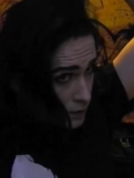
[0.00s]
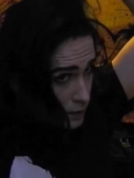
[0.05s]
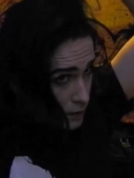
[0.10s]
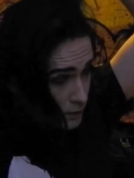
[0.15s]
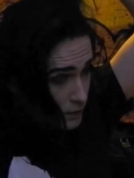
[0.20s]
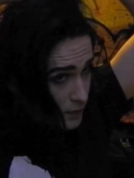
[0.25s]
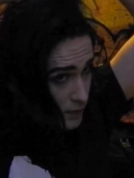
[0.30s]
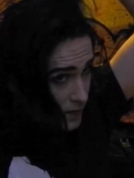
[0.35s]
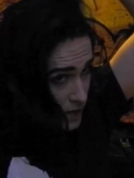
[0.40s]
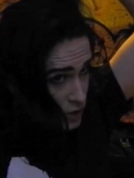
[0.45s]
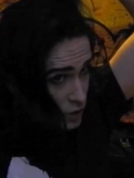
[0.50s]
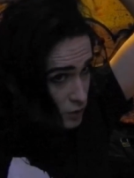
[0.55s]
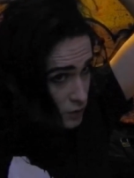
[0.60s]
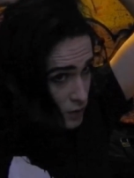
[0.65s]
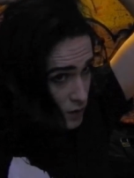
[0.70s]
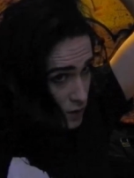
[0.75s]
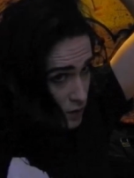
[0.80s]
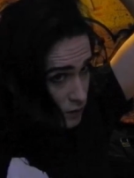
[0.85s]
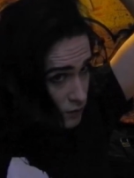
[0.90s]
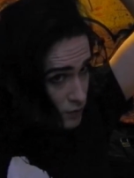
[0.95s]
But make sure
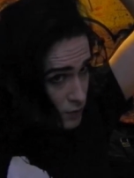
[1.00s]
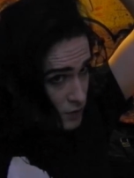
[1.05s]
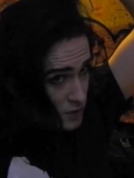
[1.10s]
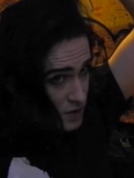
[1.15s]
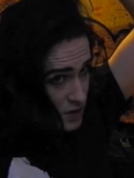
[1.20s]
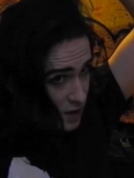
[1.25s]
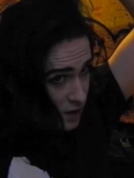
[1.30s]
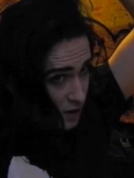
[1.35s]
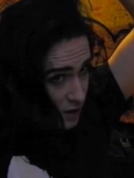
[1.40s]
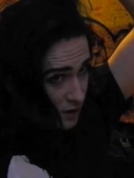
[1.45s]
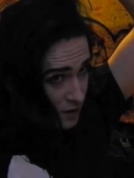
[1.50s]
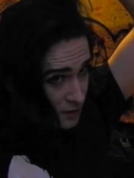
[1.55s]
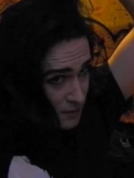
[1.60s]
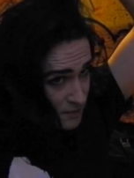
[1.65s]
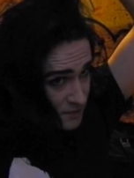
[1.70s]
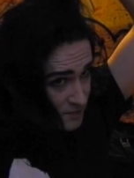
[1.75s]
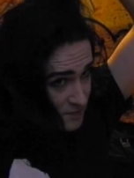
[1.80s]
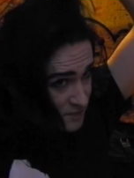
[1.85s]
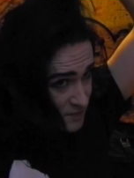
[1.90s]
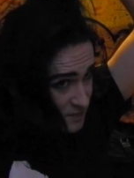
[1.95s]
that the roots are
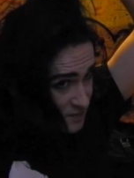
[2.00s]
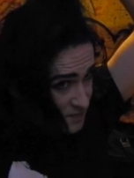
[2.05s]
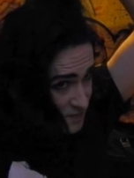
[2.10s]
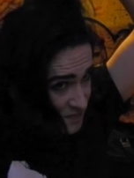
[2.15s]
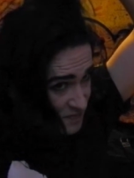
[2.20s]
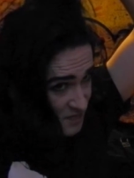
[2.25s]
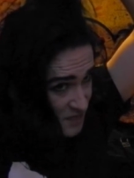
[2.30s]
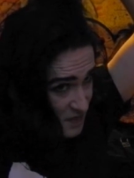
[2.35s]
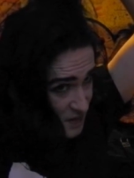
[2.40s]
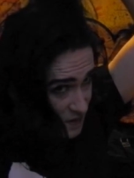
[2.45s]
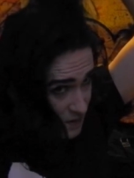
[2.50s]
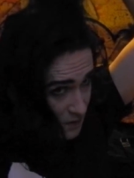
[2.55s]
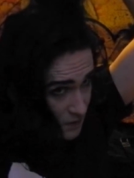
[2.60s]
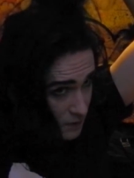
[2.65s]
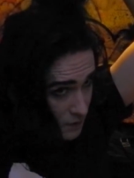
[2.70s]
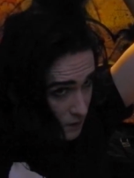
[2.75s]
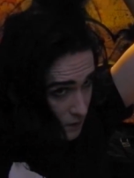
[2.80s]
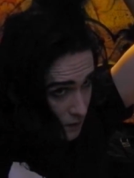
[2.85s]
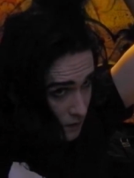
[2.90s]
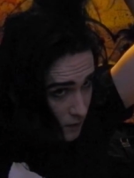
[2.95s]

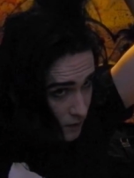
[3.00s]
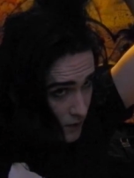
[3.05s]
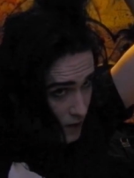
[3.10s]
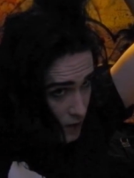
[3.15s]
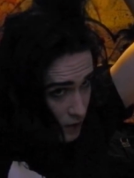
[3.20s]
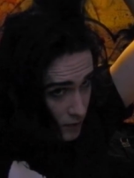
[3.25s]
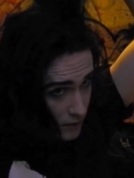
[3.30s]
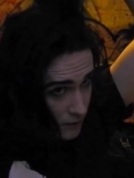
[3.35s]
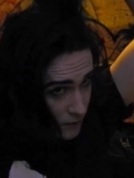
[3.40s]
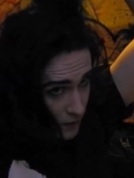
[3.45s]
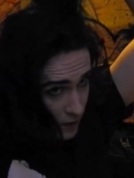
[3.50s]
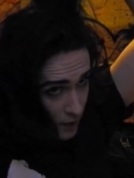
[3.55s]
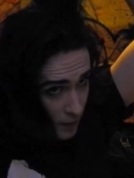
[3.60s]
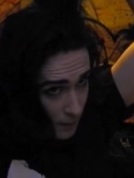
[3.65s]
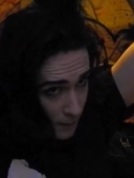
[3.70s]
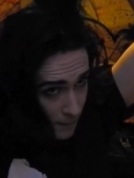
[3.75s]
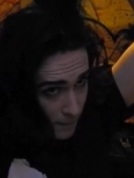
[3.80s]
very firm.